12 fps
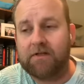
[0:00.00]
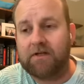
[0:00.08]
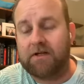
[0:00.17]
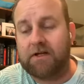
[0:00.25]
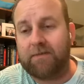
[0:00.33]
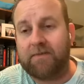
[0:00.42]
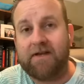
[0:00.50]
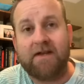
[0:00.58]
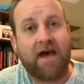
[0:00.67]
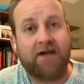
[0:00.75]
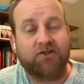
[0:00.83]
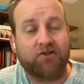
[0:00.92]

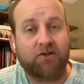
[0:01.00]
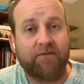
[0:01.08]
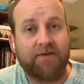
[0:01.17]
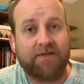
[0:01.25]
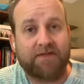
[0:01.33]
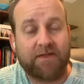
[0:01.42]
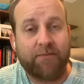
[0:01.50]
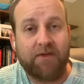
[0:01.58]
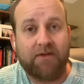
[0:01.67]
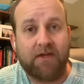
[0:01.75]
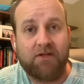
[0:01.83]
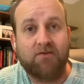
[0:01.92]
Not sure if this is
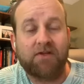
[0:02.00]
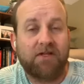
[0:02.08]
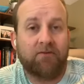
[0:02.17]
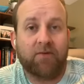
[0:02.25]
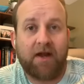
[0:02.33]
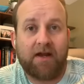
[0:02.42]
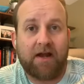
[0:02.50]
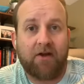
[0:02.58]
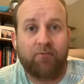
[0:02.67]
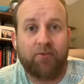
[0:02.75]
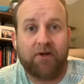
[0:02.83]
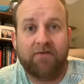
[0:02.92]
something that you need right
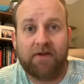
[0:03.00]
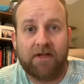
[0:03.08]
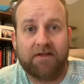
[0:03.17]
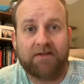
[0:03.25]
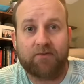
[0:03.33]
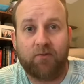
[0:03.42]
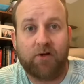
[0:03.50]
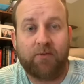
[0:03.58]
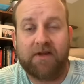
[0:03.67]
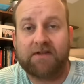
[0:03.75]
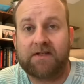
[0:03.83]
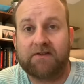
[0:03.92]
now, but if it is, would it
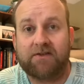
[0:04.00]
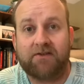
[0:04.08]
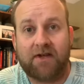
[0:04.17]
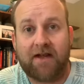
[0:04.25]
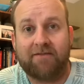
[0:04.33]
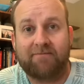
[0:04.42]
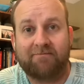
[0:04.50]
make sense to chat?